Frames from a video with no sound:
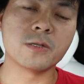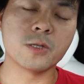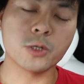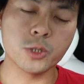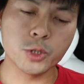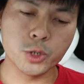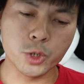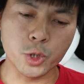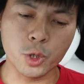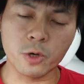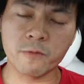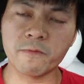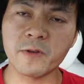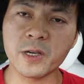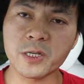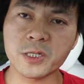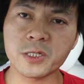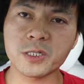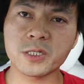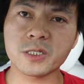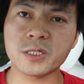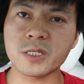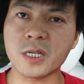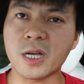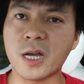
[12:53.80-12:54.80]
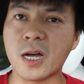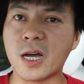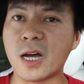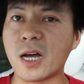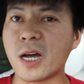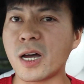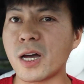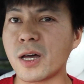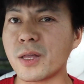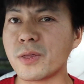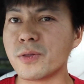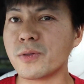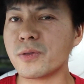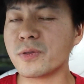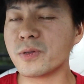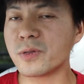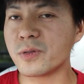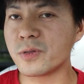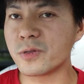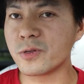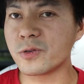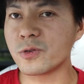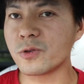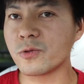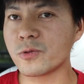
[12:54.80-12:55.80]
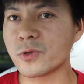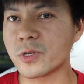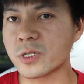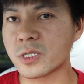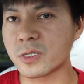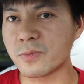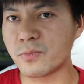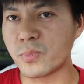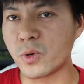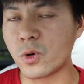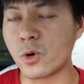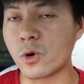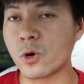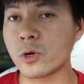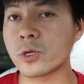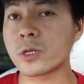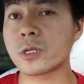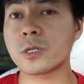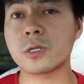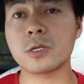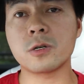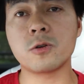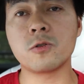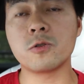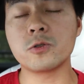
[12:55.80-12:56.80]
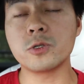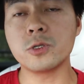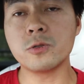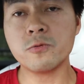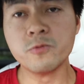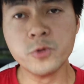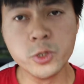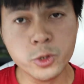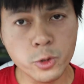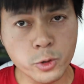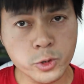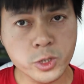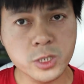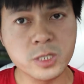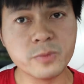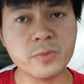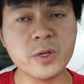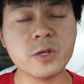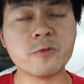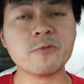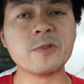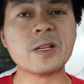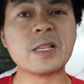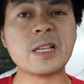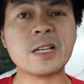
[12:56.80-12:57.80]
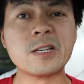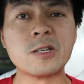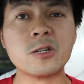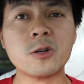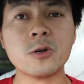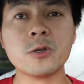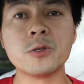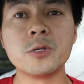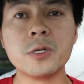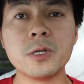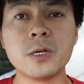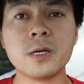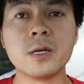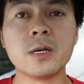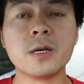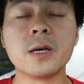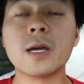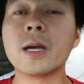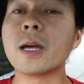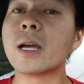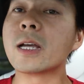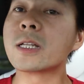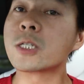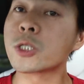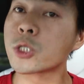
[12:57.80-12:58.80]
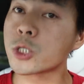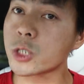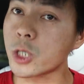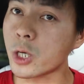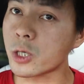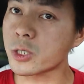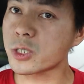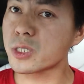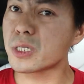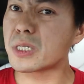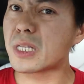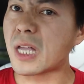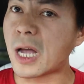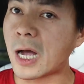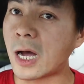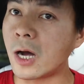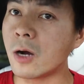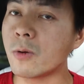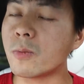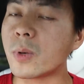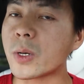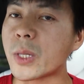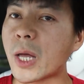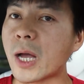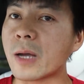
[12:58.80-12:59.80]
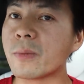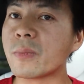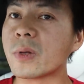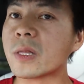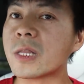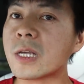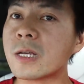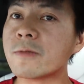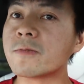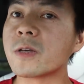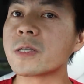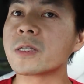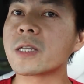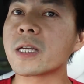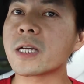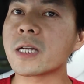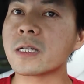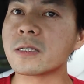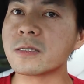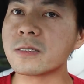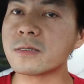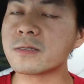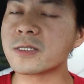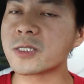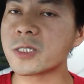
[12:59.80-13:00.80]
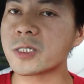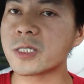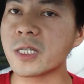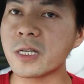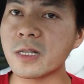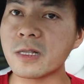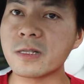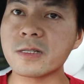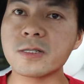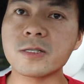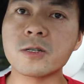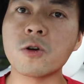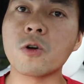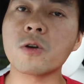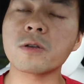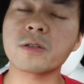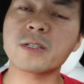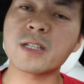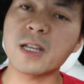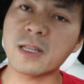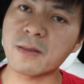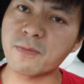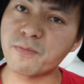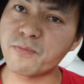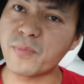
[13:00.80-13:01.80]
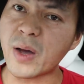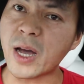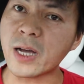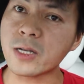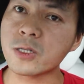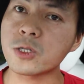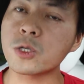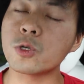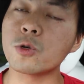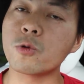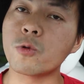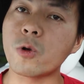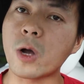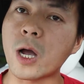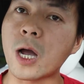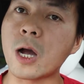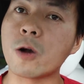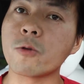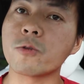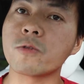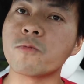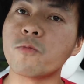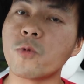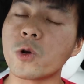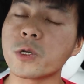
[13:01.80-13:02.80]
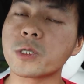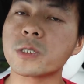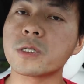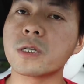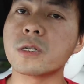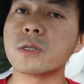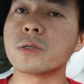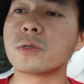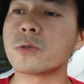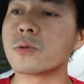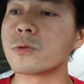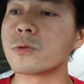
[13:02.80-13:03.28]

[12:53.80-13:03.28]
service and the support used to be really good. It sucks now, but I believe that they can still get back to how it was in